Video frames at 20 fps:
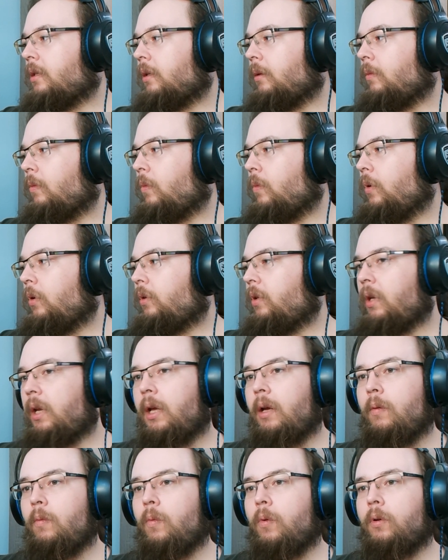So what
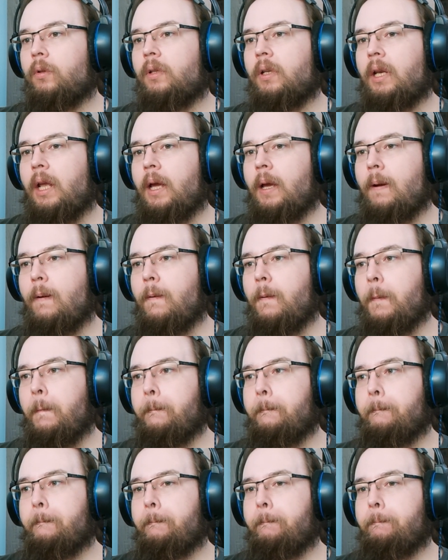now? What
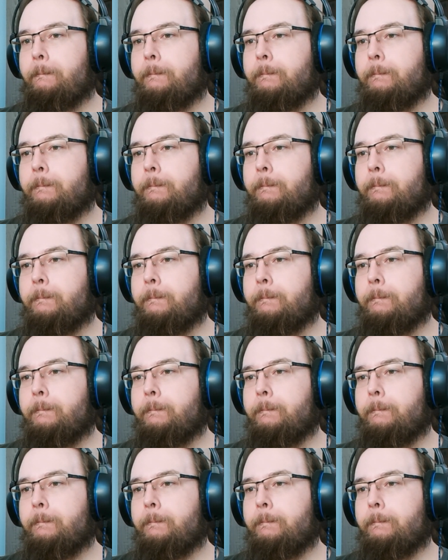now?